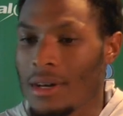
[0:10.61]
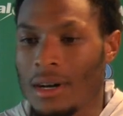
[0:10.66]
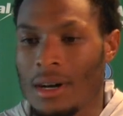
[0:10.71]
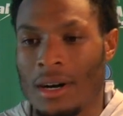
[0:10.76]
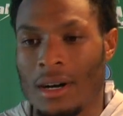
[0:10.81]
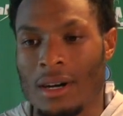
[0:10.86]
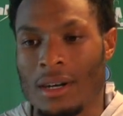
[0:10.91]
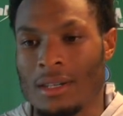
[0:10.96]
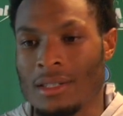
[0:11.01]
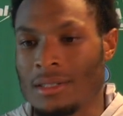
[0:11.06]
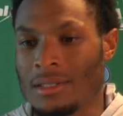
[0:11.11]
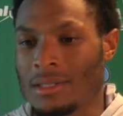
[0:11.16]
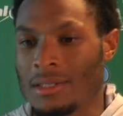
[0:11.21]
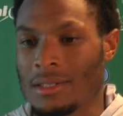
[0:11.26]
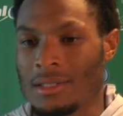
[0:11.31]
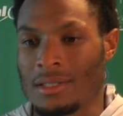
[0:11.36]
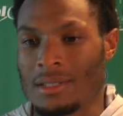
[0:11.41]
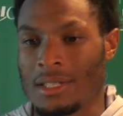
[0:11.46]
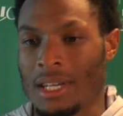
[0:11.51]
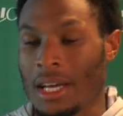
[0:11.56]
It's
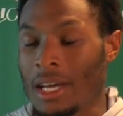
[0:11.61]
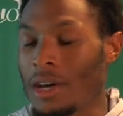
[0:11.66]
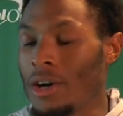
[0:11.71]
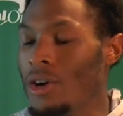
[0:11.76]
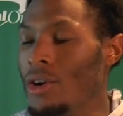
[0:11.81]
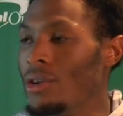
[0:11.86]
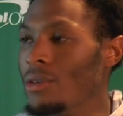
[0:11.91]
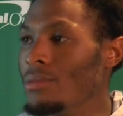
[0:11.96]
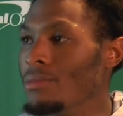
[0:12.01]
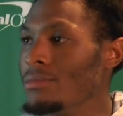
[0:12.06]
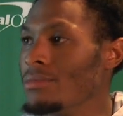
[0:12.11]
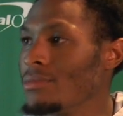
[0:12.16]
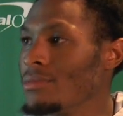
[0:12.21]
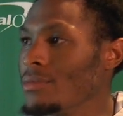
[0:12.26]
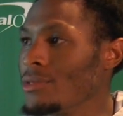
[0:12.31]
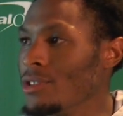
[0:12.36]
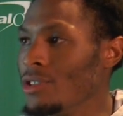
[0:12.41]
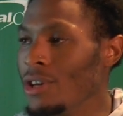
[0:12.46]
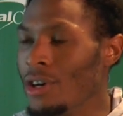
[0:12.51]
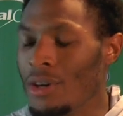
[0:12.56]
a second home,
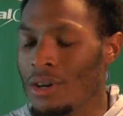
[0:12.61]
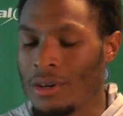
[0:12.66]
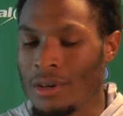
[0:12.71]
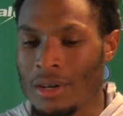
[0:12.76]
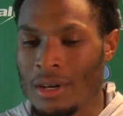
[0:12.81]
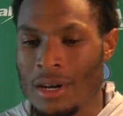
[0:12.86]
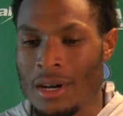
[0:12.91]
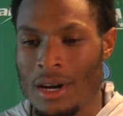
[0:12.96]
you know.